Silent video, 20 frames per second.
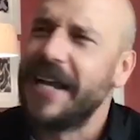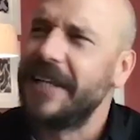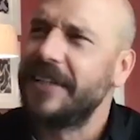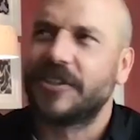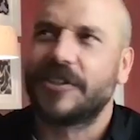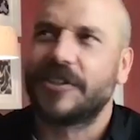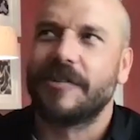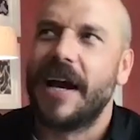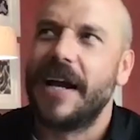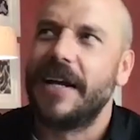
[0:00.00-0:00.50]
Oh,
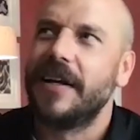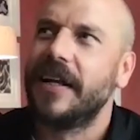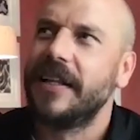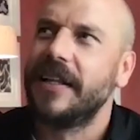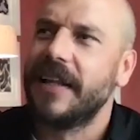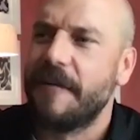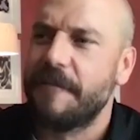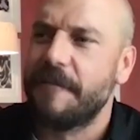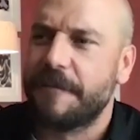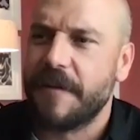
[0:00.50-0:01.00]
he's great. I
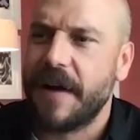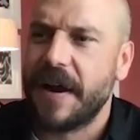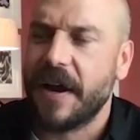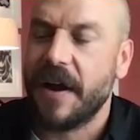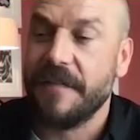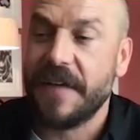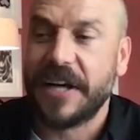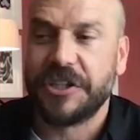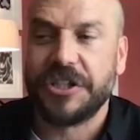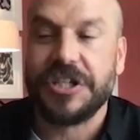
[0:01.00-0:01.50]
love Frank.
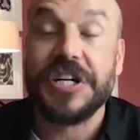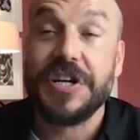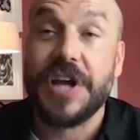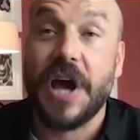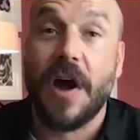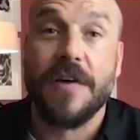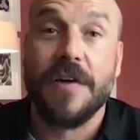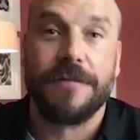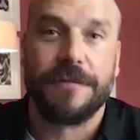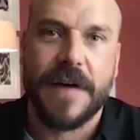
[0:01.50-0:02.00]
I've actually
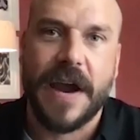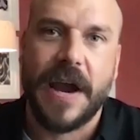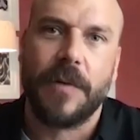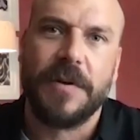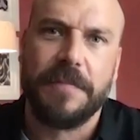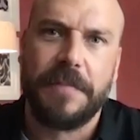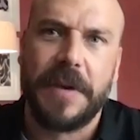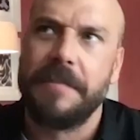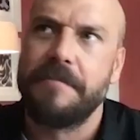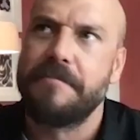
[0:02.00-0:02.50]
known Frank.
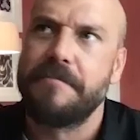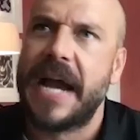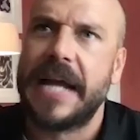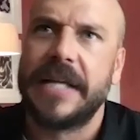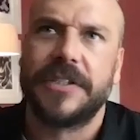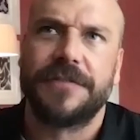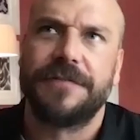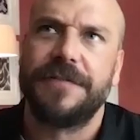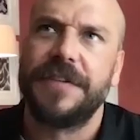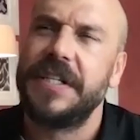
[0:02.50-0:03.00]
We've been
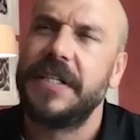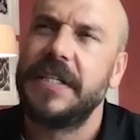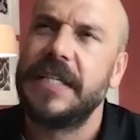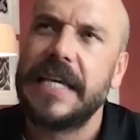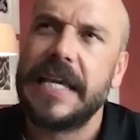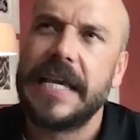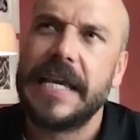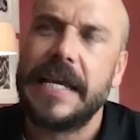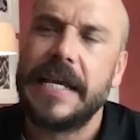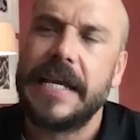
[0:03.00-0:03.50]
mates for
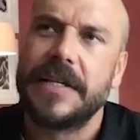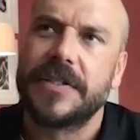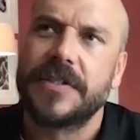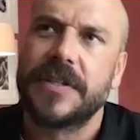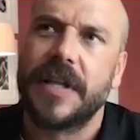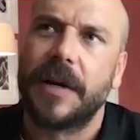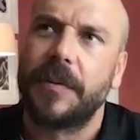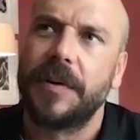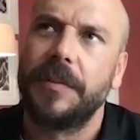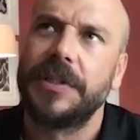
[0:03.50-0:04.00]
years.
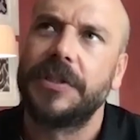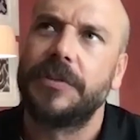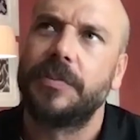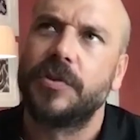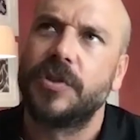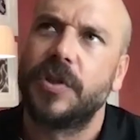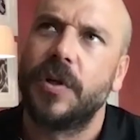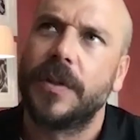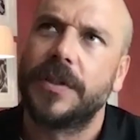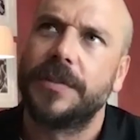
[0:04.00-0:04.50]
Like we
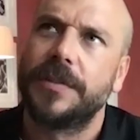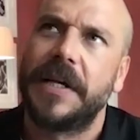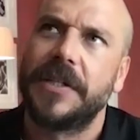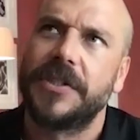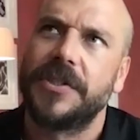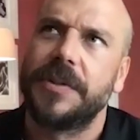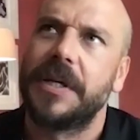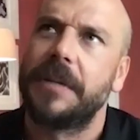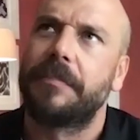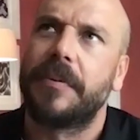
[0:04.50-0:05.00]
talked about
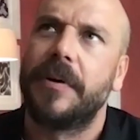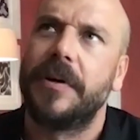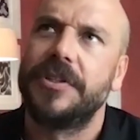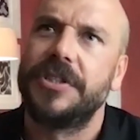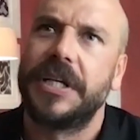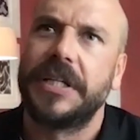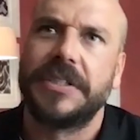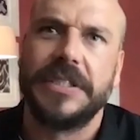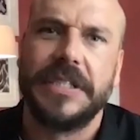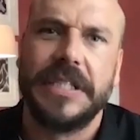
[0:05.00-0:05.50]
doing a
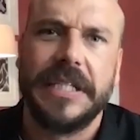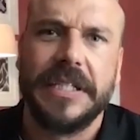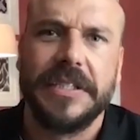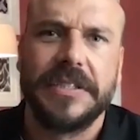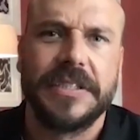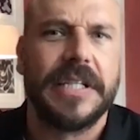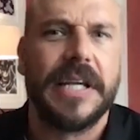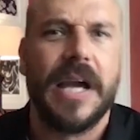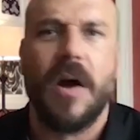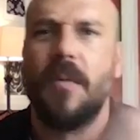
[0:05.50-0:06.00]
project
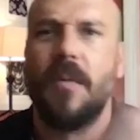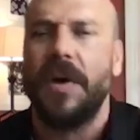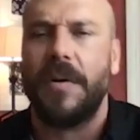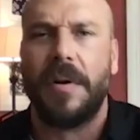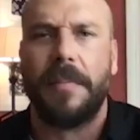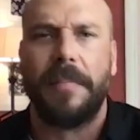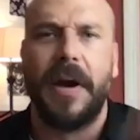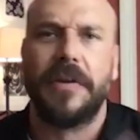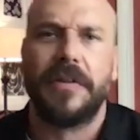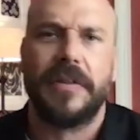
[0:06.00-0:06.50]
years ago, and we
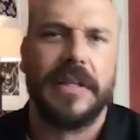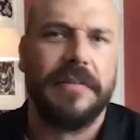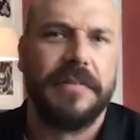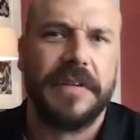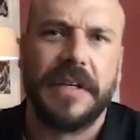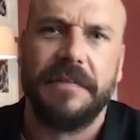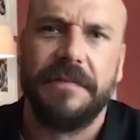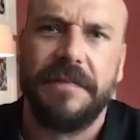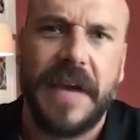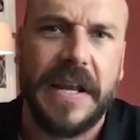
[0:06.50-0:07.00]
were both
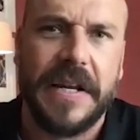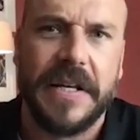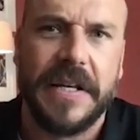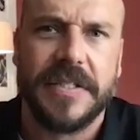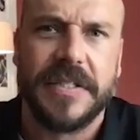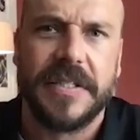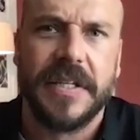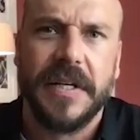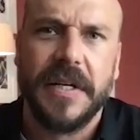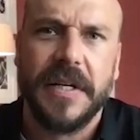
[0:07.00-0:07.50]
living in
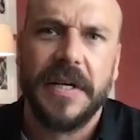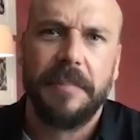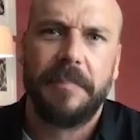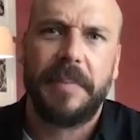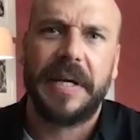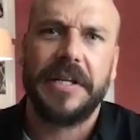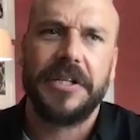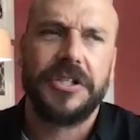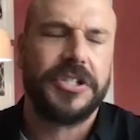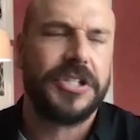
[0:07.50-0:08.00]
Venice
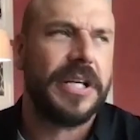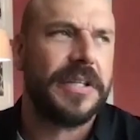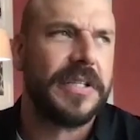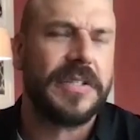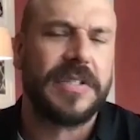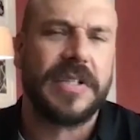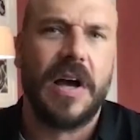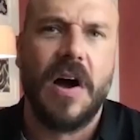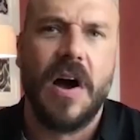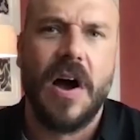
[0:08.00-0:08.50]
Beach at the
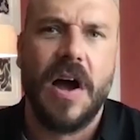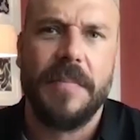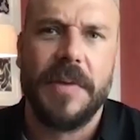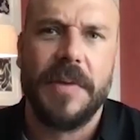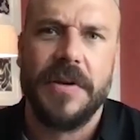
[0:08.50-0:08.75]
time.